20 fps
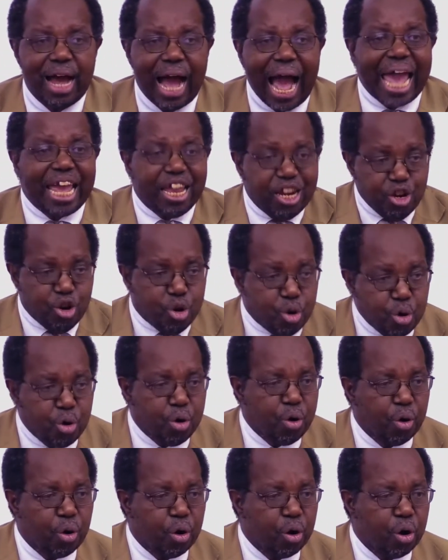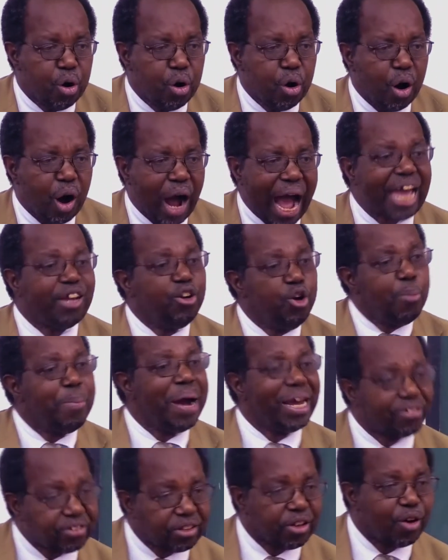I know
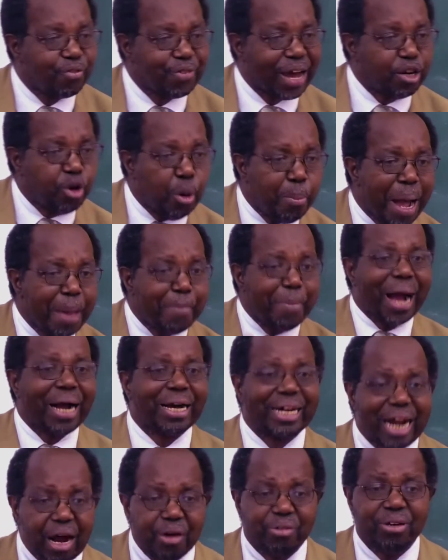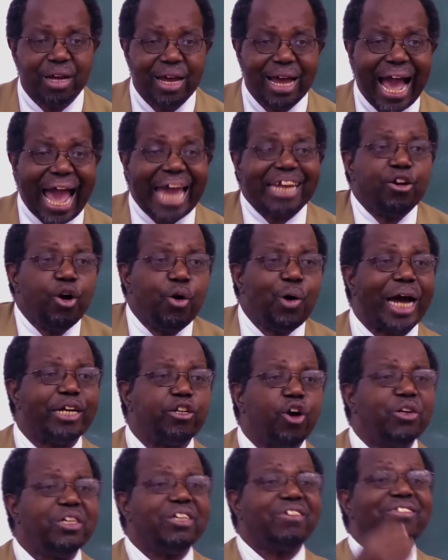myself, I know my background, I
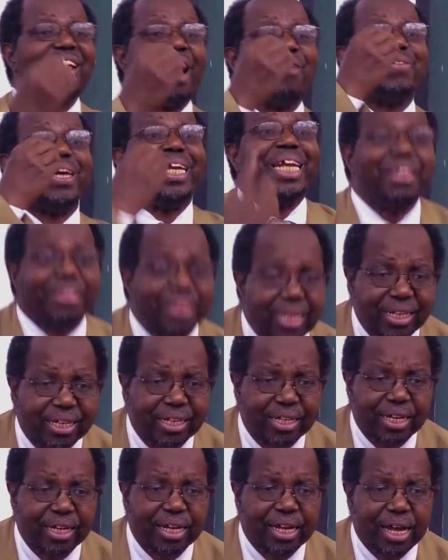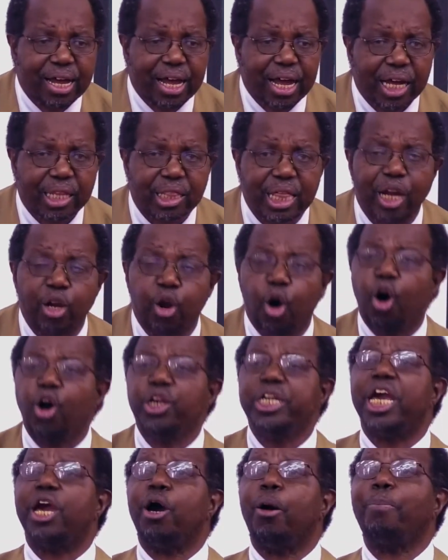don't deserve anything. The
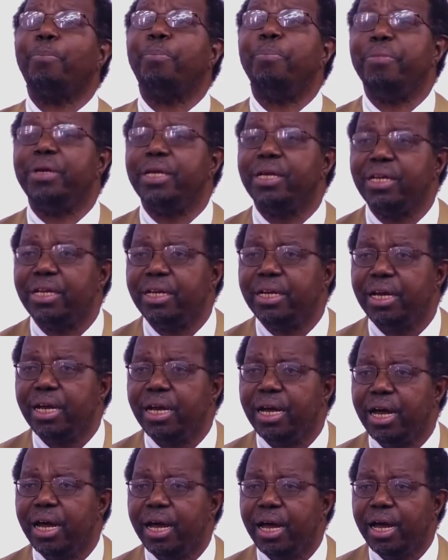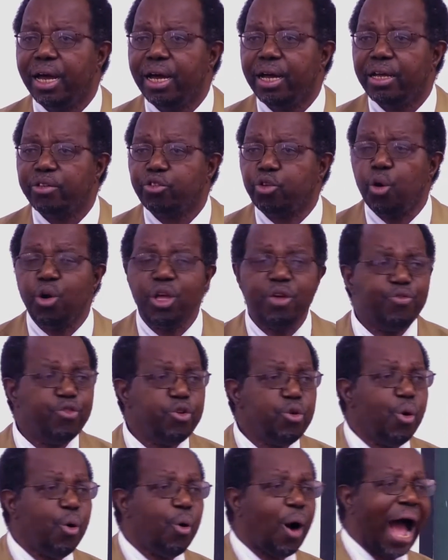Lord help me. So if
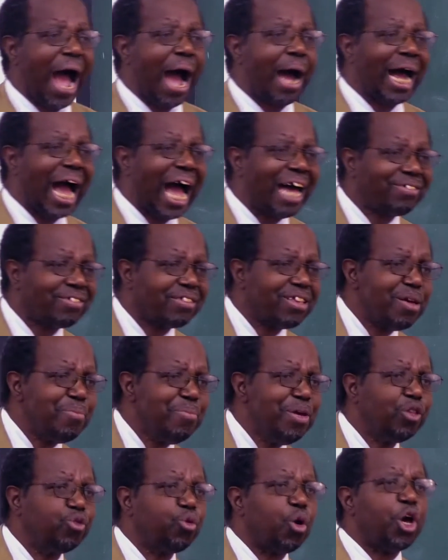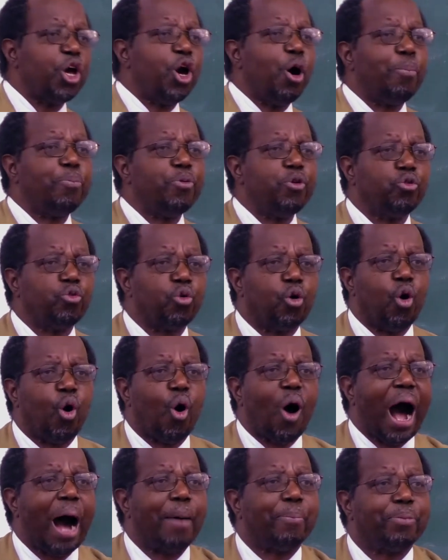you are asking me to help you to
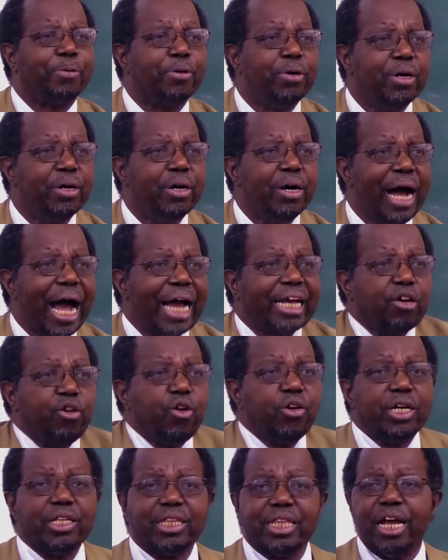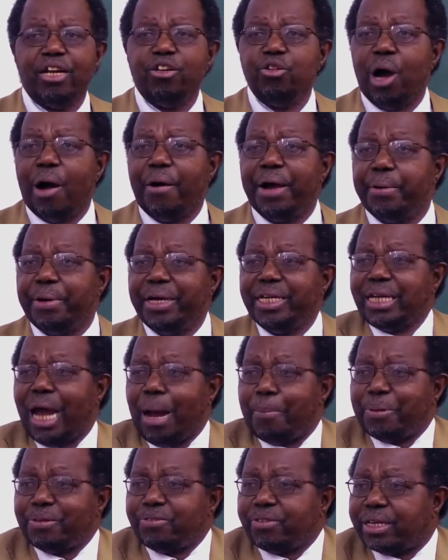go up, I can only tell you how I went
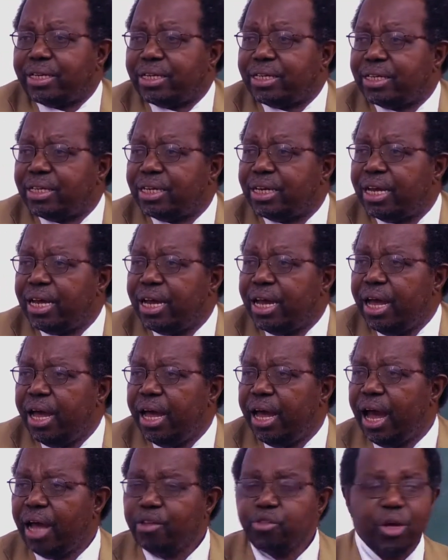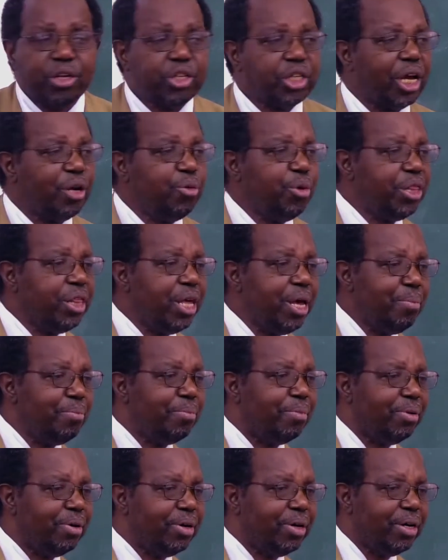up, isn't it? And so I shared with
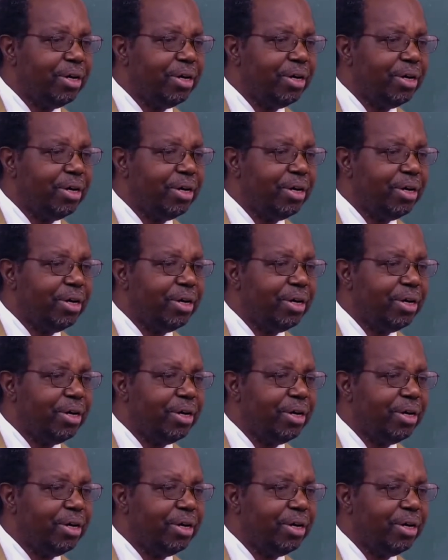him.